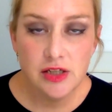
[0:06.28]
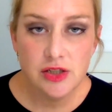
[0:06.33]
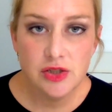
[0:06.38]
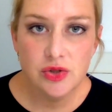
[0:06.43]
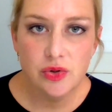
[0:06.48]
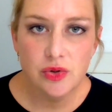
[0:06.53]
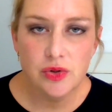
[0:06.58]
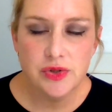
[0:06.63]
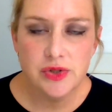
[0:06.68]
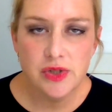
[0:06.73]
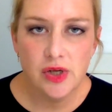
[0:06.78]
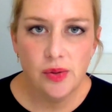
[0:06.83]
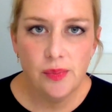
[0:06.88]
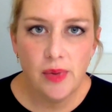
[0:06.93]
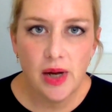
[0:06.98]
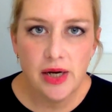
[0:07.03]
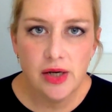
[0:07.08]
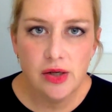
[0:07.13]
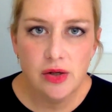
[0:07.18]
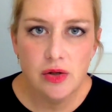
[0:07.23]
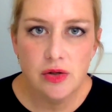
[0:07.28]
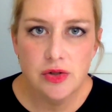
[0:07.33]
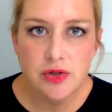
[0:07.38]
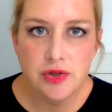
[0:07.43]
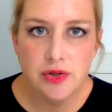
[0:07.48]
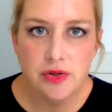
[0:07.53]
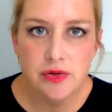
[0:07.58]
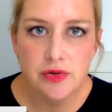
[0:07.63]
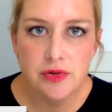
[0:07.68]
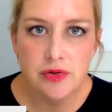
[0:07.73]
Yeah, sure. So,
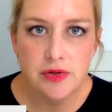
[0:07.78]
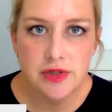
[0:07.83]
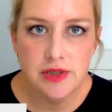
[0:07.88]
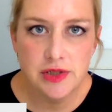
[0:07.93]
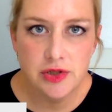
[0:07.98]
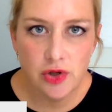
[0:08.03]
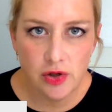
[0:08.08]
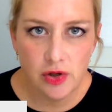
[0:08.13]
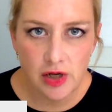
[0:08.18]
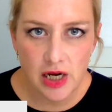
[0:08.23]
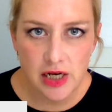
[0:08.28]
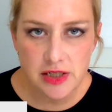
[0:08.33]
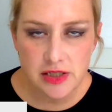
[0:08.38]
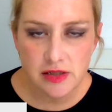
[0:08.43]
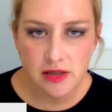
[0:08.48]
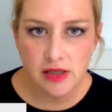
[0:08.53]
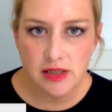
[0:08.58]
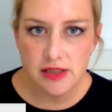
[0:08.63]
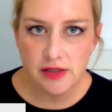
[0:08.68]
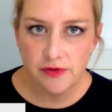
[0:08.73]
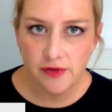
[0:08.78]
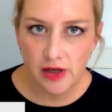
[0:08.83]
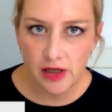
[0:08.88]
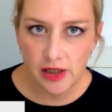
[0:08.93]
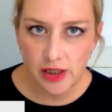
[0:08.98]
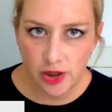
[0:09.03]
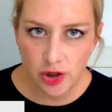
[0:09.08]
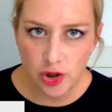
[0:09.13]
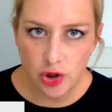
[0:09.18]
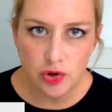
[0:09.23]
mitochondrial donation is a
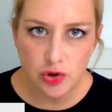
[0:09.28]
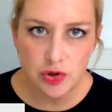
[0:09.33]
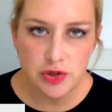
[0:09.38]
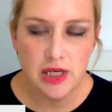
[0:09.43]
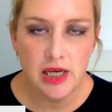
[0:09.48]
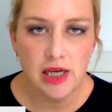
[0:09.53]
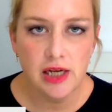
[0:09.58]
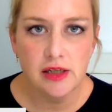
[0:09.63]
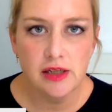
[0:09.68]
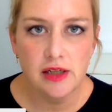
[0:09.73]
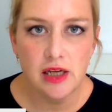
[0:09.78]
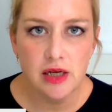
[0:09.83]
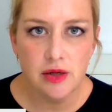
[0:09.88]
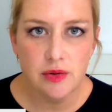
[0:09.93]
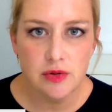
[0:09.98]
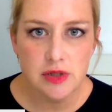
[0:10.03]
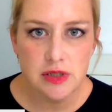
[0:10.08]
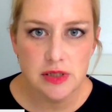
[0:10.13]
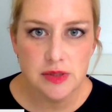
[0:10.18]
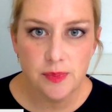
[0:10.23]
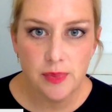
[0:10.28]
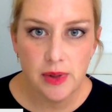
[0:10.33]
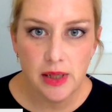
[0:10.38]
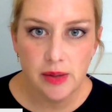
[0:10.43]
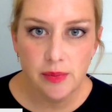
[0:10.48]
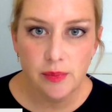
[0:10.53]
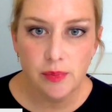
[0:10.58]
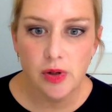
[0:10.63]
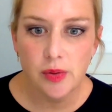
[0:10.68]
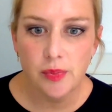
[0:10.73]
fairly new technique which is
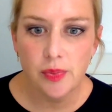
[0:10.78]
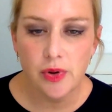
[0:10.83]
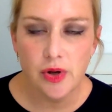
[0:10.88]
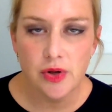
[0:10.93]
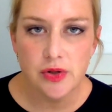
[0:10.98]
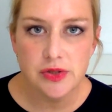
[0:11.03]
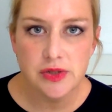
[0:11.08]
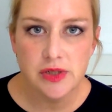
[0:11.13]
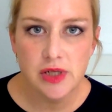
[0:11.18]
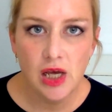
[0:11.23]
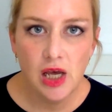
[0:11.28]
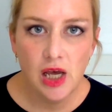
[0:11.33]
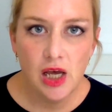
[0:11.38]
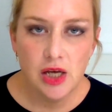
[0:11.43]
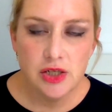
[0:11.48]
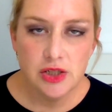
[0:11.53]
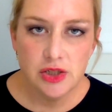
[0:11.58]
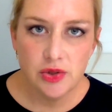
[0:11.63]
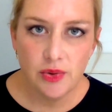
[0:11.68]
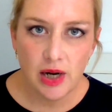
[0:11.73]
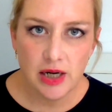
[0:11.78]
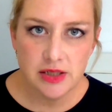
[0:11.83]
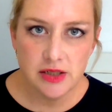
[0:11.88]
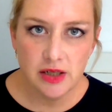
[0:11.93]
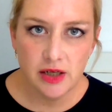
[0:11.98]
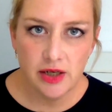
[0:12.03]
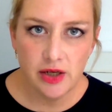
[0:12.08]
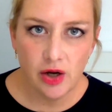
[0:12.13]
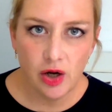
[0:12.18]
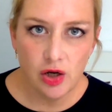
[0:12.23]
being proposed to
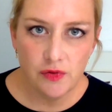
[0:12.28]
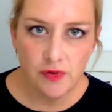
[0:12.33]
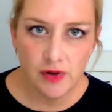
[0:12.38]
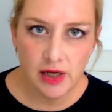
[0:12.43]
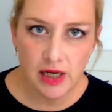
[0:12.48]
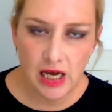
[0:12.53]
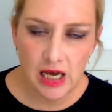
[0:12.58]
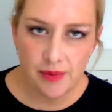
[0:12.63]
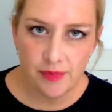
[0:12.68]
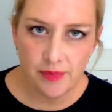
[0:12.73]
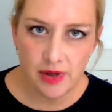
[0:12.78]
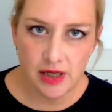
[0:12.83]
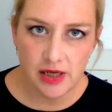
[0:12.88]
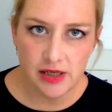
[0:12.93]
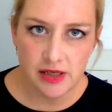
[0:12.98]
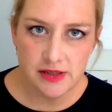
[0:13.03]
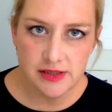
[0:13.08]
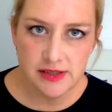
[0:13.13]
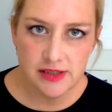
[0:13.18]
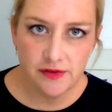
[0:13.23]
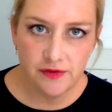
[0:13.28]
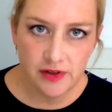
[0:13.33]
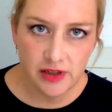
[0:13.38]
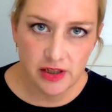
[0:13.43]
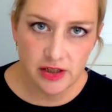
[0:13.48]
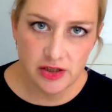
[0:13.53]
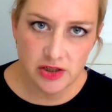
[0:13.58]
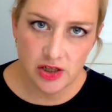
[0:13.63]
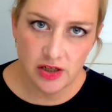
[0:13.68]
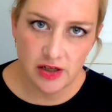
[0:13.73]
actually overcome a
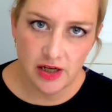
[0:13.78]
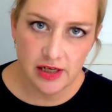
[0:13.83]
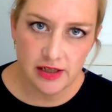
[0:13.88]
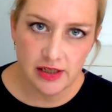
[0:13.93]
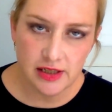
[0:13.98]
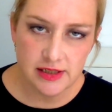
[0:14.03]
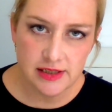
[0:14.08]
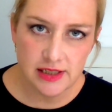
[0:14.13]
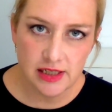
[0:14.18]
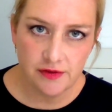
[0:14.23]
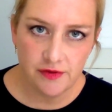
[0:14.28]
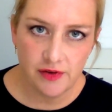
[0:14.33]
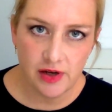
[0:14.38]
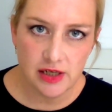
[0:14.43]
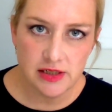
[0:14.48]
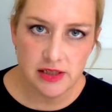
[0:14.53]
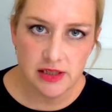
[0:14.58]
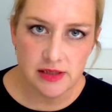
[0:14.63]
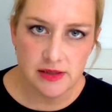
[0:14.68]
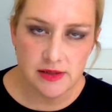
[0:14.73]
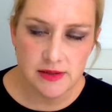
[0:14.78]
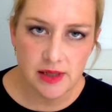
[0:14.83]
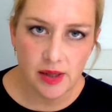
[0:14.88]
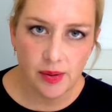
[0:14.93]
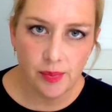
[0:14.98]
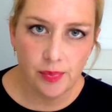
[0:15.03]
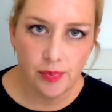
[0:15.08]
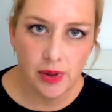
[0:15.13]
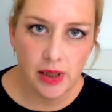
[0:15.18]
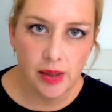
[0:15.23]
severe genetic defect in
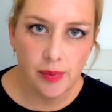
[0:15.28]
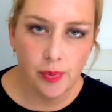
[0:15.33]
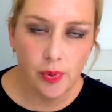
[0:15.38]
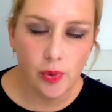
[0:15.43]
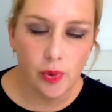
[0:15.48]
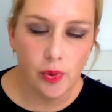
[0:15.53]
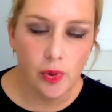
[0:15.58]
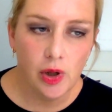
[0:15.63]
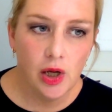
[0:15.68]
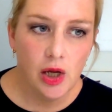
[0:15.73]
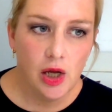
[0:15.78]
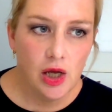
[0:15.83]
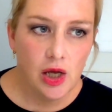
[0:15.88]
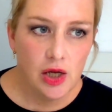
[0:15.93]
some people.